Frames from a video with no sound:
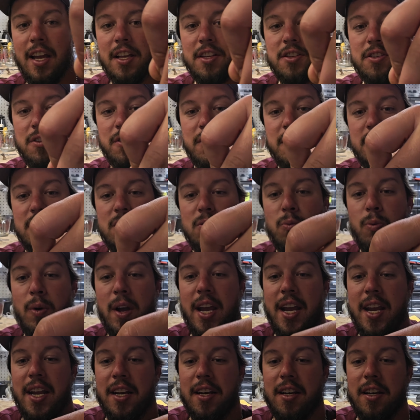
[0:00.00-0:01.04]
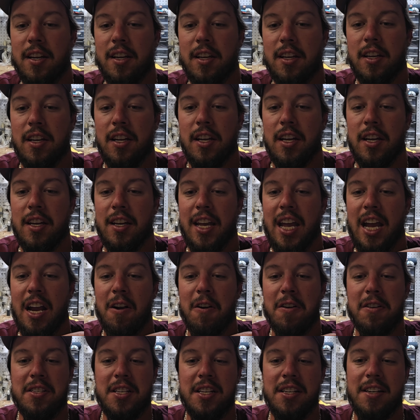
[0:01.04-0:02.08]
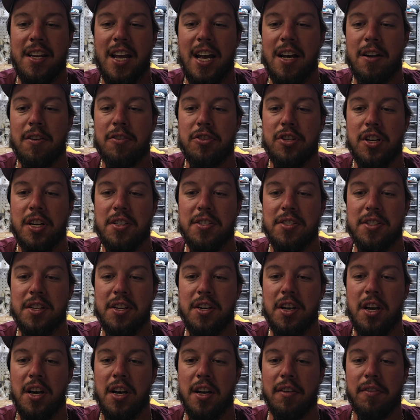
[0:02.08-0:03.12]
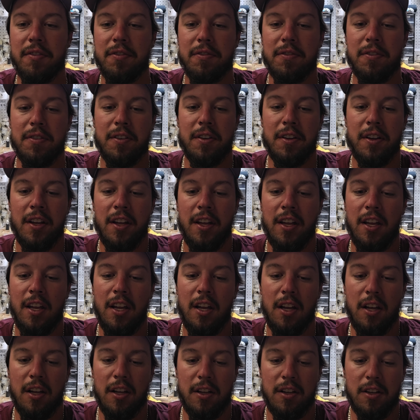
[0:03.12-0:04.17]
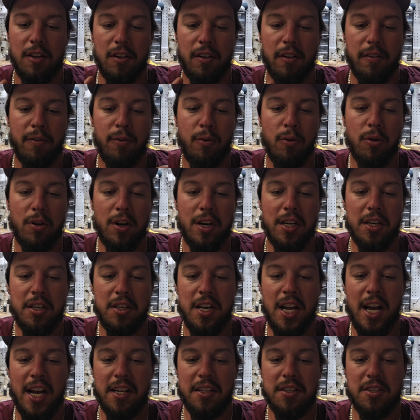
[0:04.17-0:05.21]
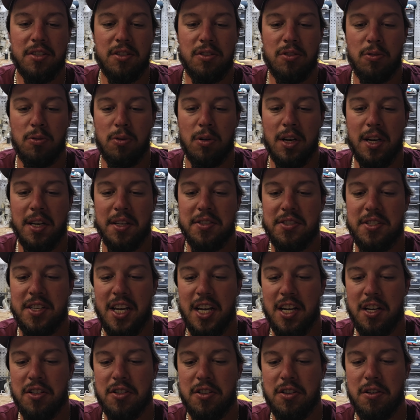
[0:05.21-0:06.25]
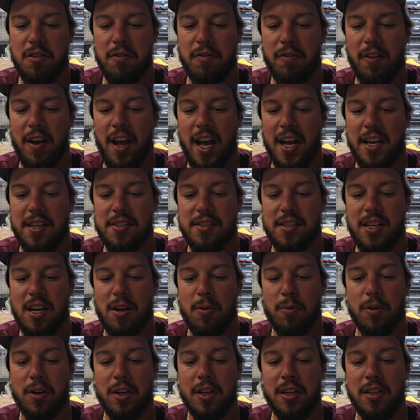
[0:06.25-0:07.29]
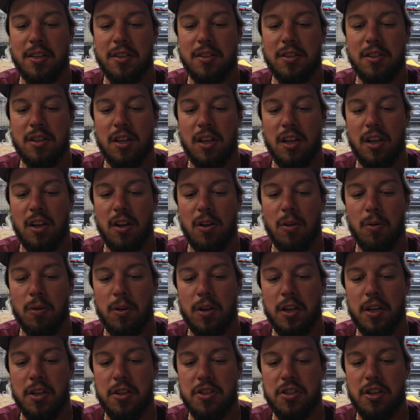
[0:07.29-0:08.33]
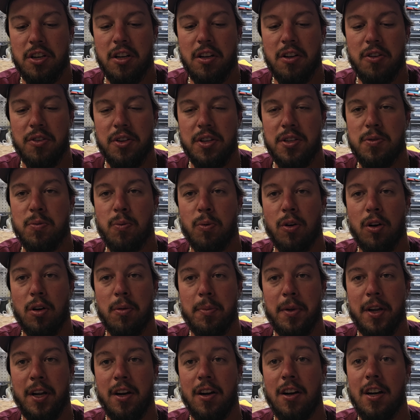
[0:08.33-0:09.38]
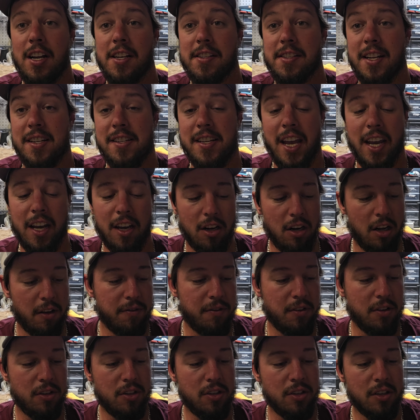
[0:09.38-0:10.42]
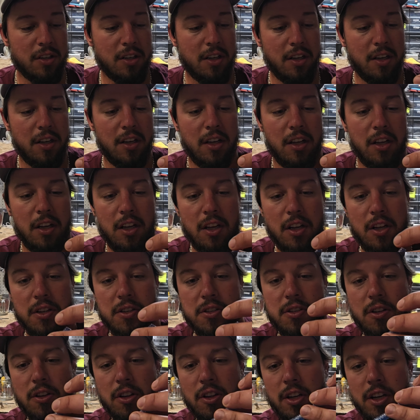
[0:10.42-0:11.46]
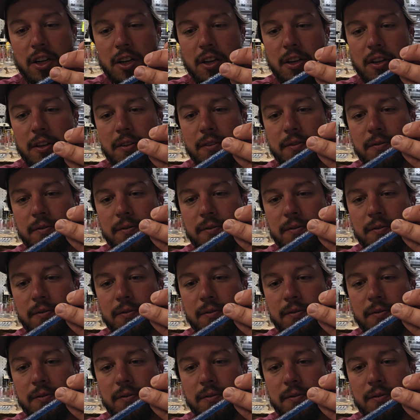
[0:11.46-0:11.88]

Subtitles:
So this weight carries it down just enough for it not to sink too fast. Now we're gonna show you this worm here as I take it off the hook. So look,